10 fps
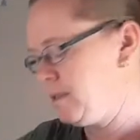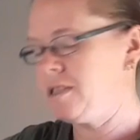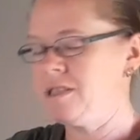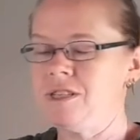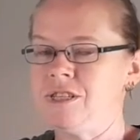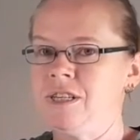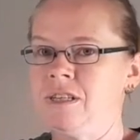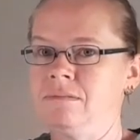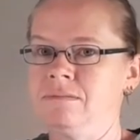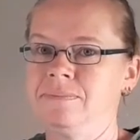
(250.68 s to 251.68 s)

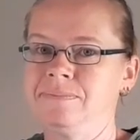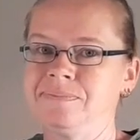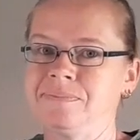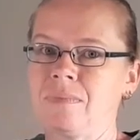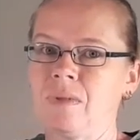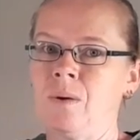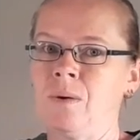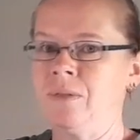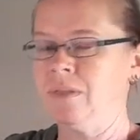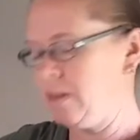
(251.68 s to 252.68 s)
stitching
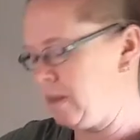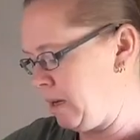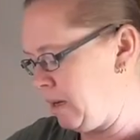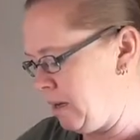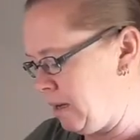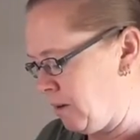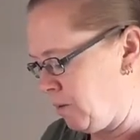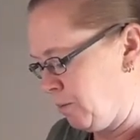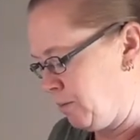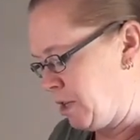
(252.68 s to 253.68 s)
on the,
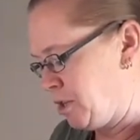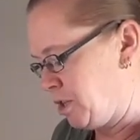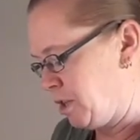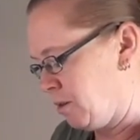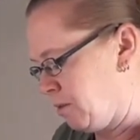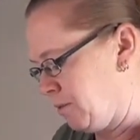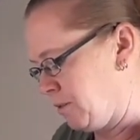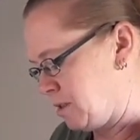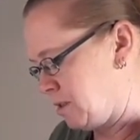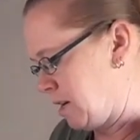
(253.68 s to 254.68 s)
or finishing off
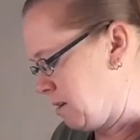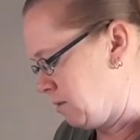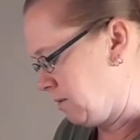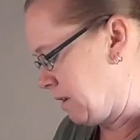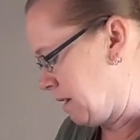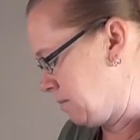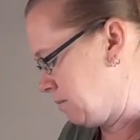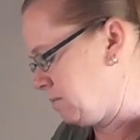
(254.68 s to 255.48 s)
the sail, that